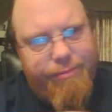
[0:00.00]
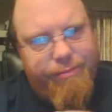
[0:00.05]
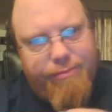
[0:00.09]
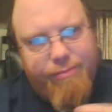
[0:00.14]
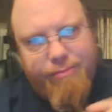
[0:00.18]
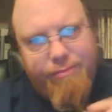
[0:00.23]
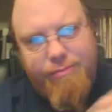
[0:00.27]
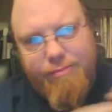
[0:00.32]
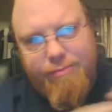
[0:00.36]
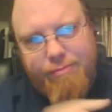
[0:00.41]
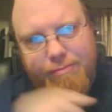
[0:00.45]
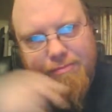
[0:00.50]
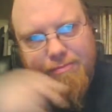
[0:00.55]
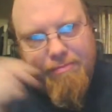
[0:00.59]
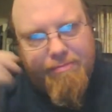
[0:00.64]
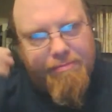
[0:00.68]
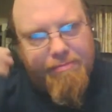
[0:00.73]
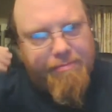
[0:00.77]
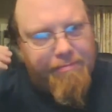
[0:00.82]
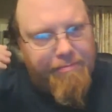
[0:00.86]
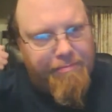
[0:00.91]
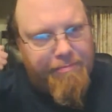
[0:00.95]

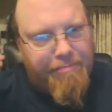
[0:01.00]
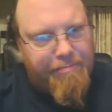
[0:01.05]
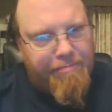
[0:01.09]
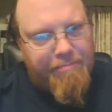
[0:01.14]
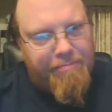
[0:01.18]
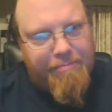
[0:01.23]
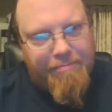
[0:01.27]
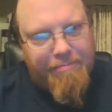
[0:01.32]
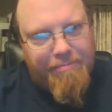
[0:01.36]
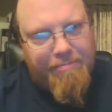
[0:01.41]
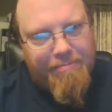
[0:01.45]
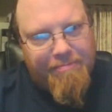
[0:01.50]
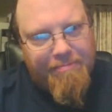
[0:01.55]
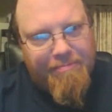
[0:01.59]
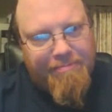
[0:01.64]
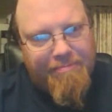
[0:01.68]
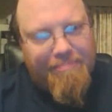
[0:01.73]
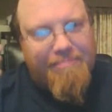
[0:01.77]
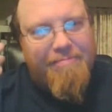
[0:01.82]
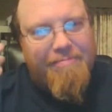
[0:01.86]
Nothing is said.